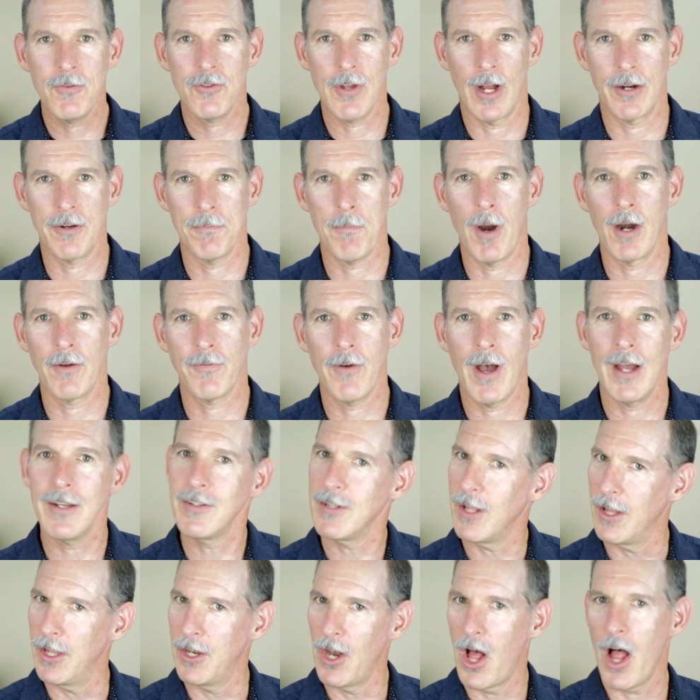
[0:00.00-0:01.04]
Dr. Mark Vaughan
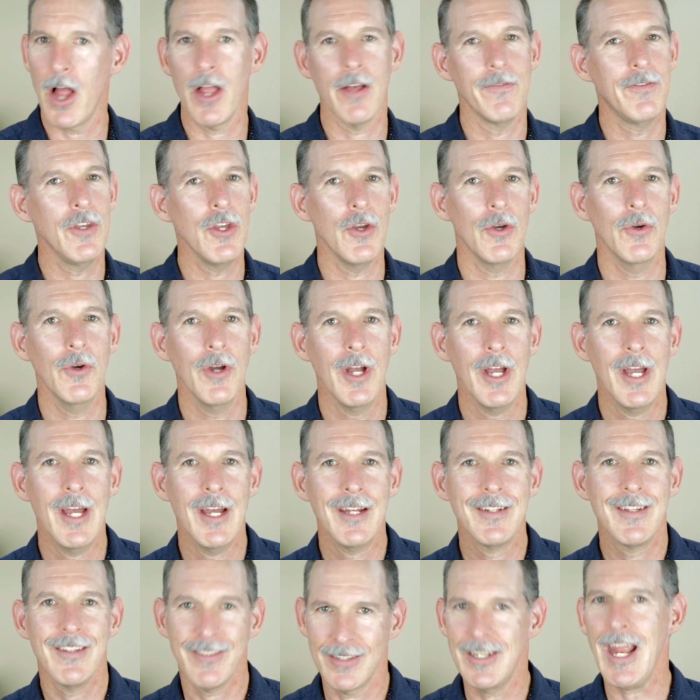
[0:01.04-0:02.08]
telling all of you
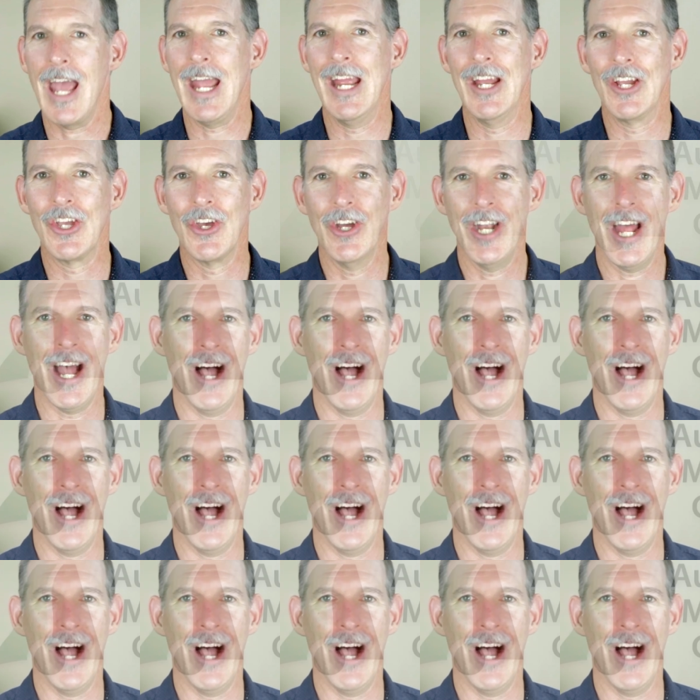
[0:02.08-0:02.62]
to stay in good